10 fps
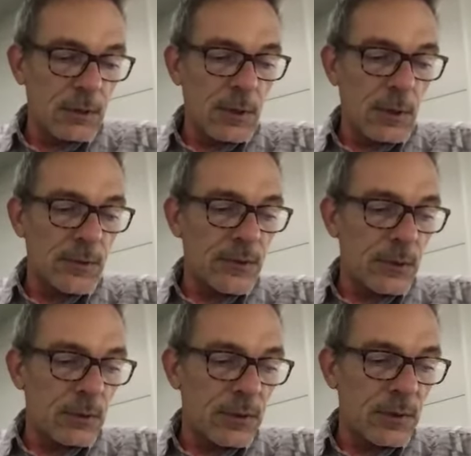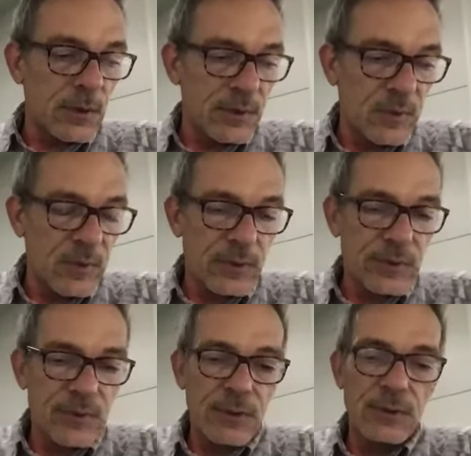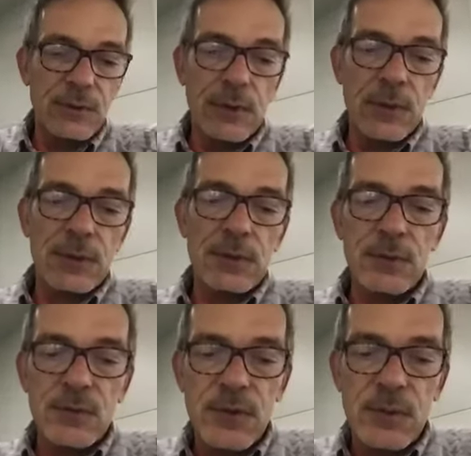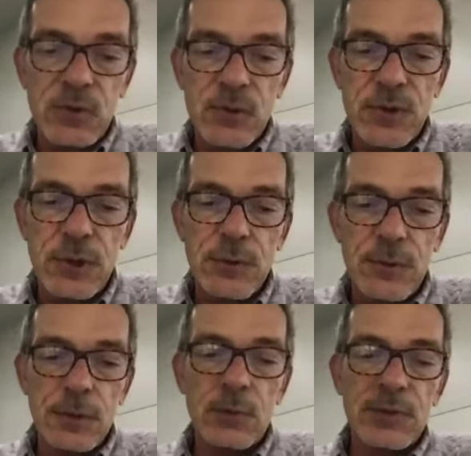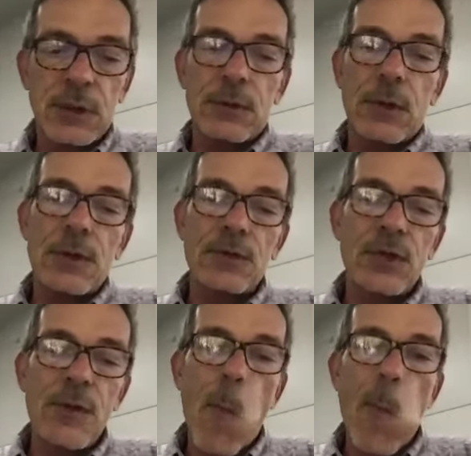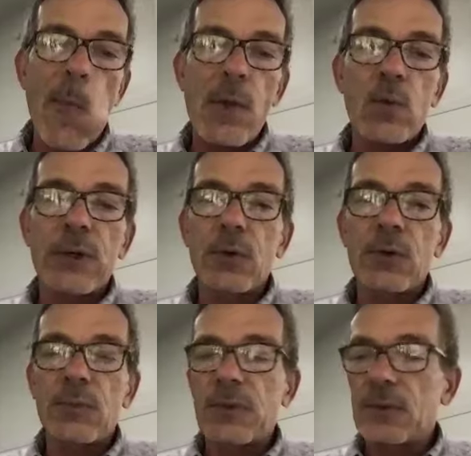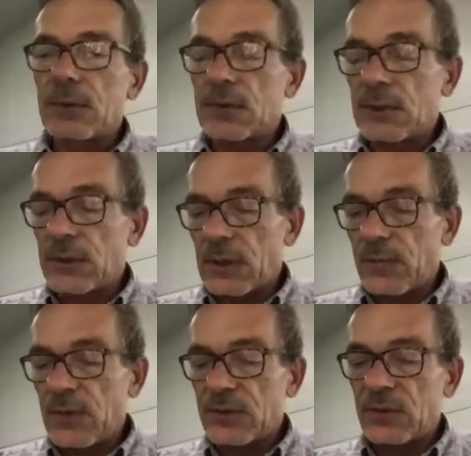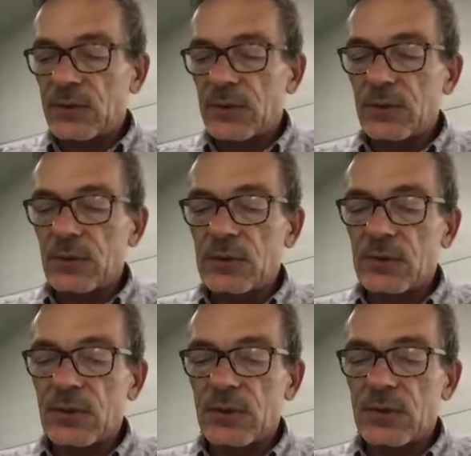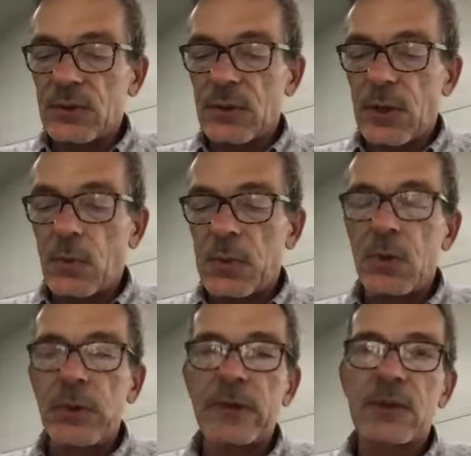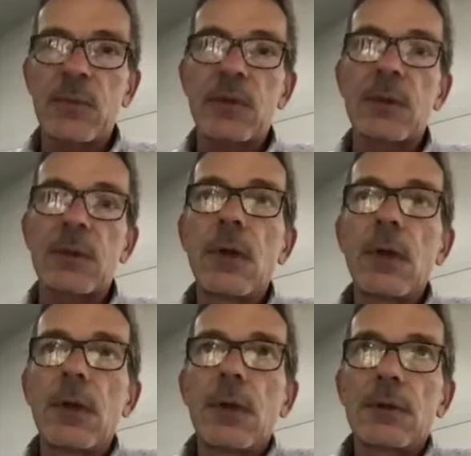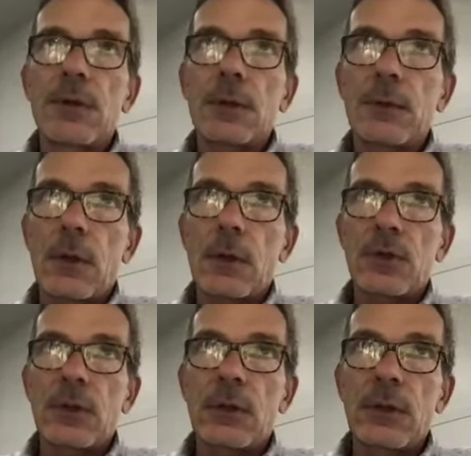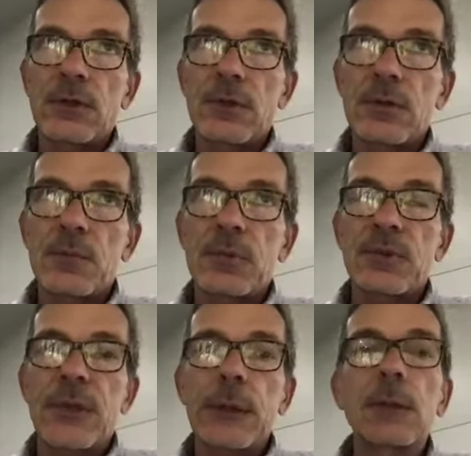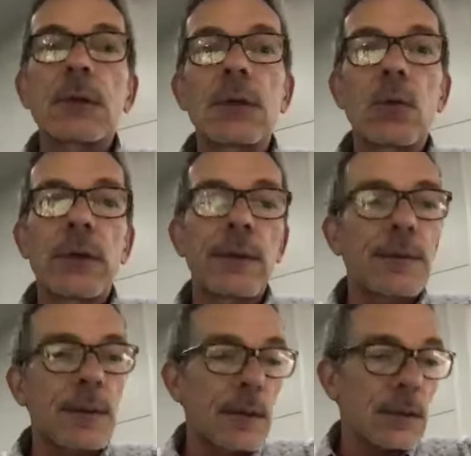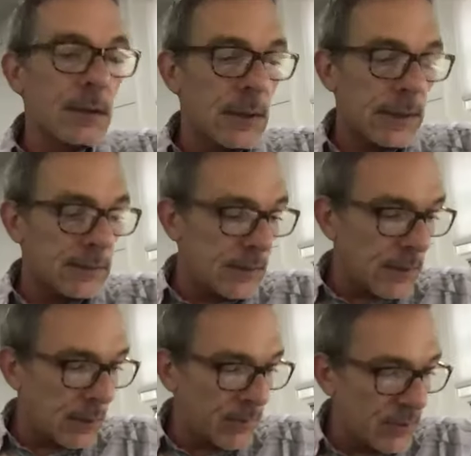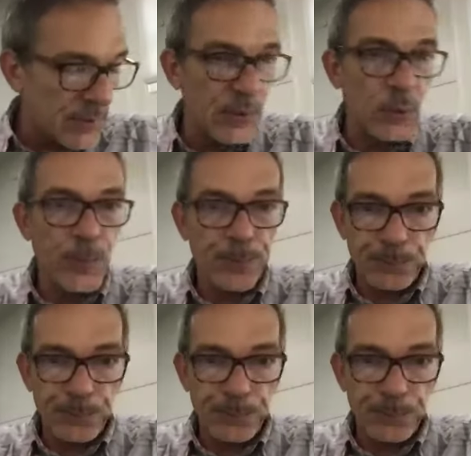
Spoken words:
also experiencing some issues here and there with technology. And we're going to be sending out a message to students just to help correct some of the technology glitches, particularly with connecting up to Zoom.